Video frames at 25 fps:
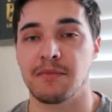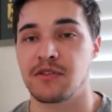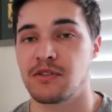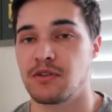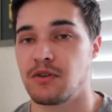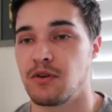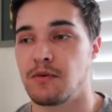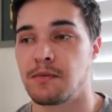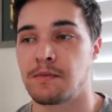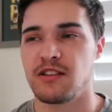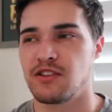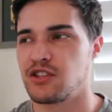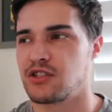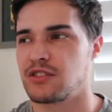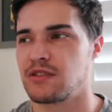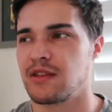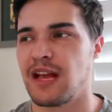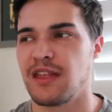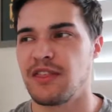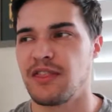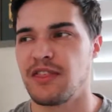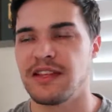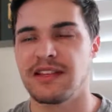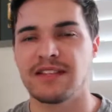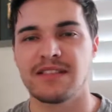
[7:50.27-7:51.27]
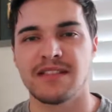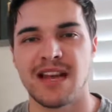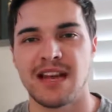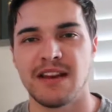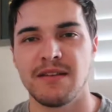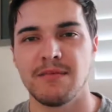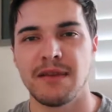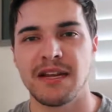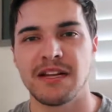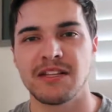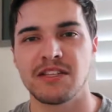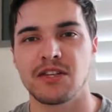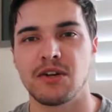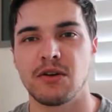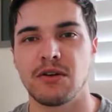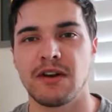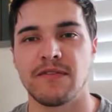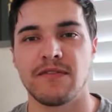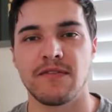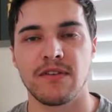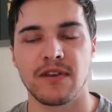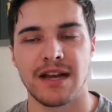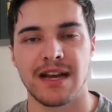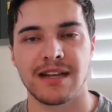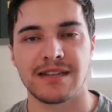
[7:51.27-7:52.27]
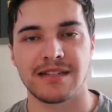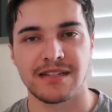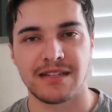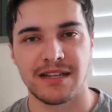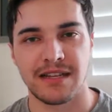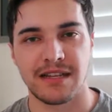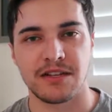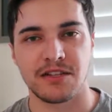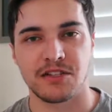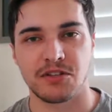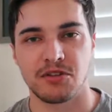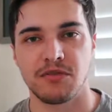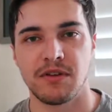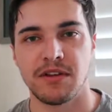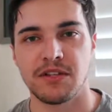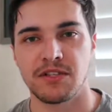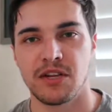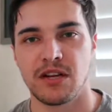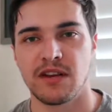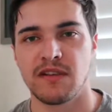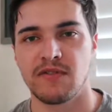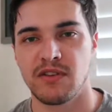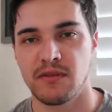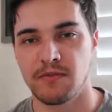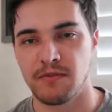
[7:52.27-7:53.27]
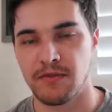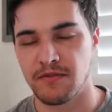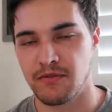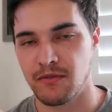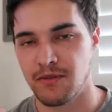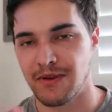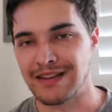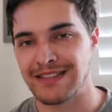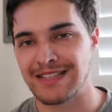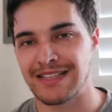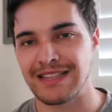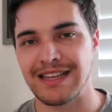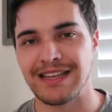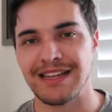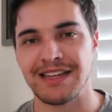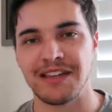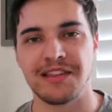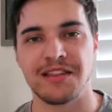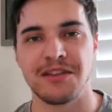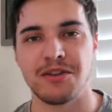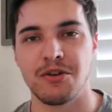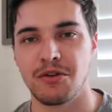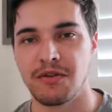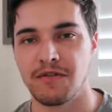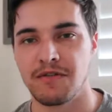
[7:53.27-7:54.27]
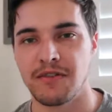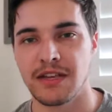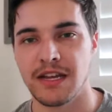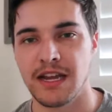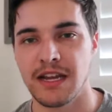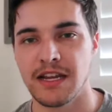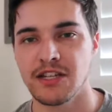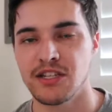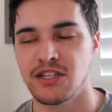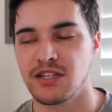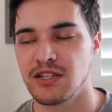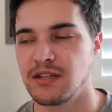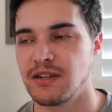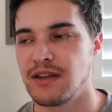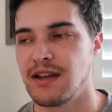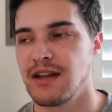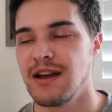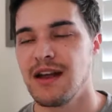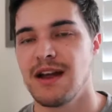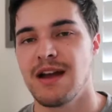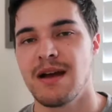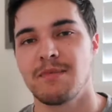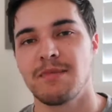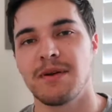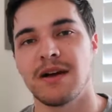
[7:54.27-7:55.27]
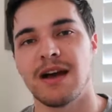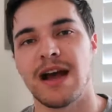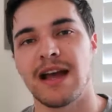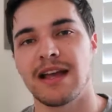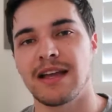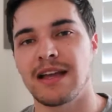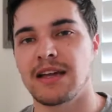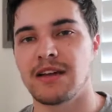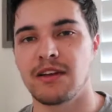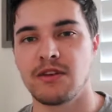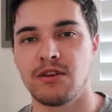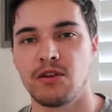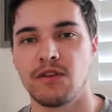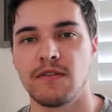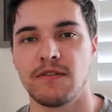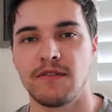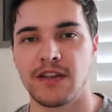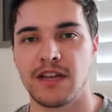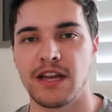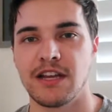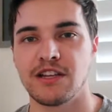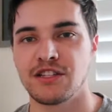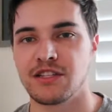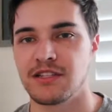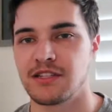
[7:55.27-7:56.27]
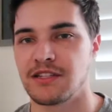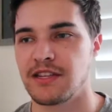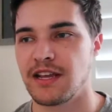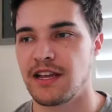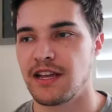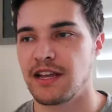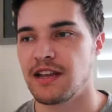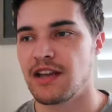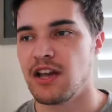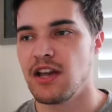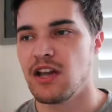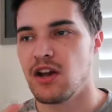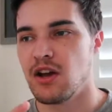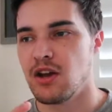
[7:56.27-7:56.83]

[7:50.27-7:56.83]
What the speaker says: So just, I think 10 minutes ago, I forgot to take a screenshot of it before I deleted the notification, but I got a notification saying,